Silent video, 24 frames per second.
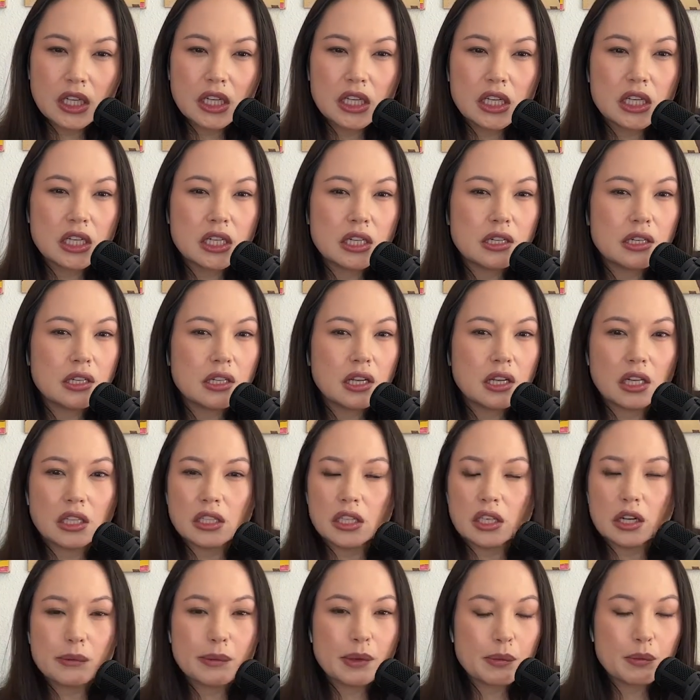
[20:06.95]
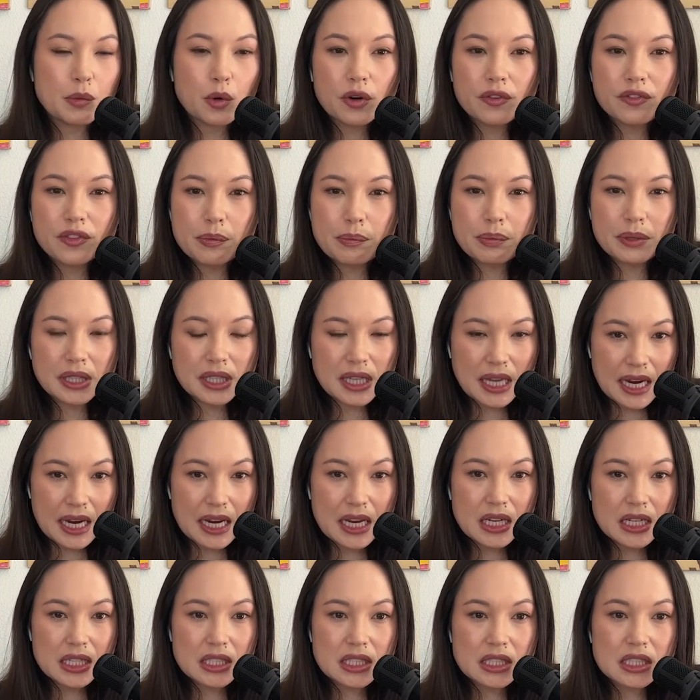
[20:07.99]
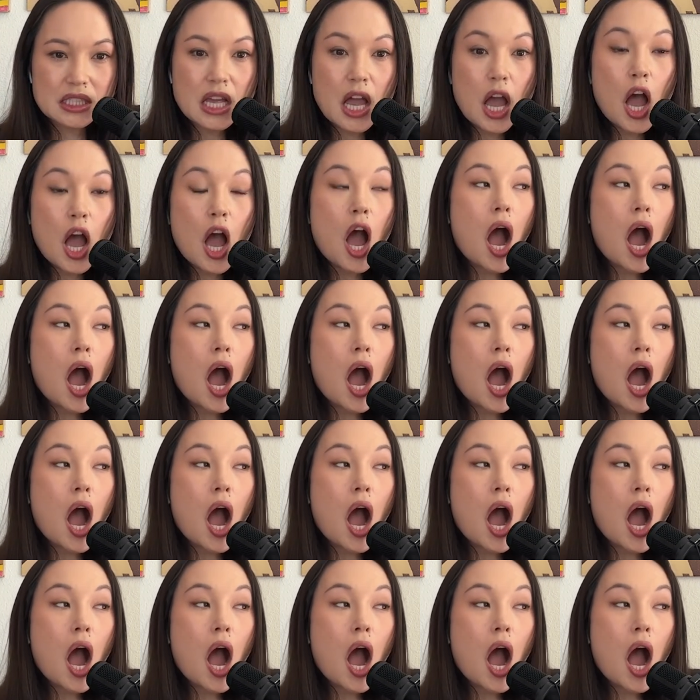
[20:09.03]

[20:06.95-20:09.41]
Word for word: in a little bit more of the blanks